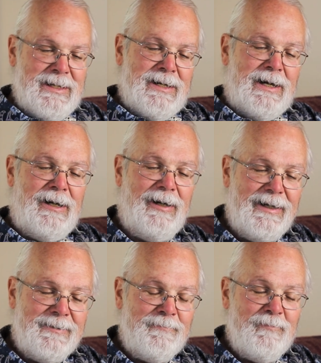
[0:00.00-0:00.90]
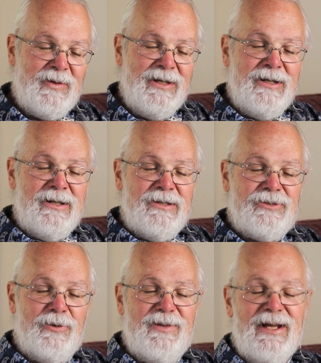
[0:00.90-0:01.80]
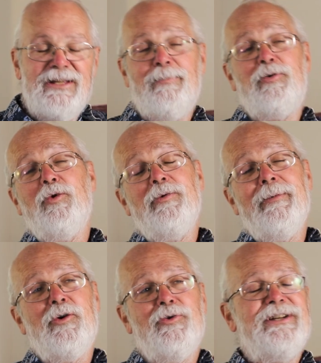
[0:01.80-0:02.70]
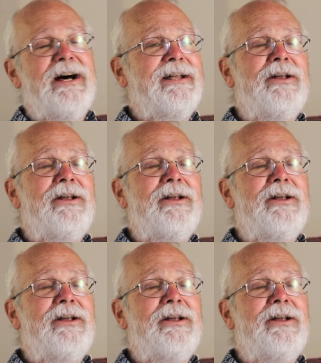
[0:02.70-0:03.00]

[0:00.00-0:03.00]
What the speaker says: All right. So then the program goes on.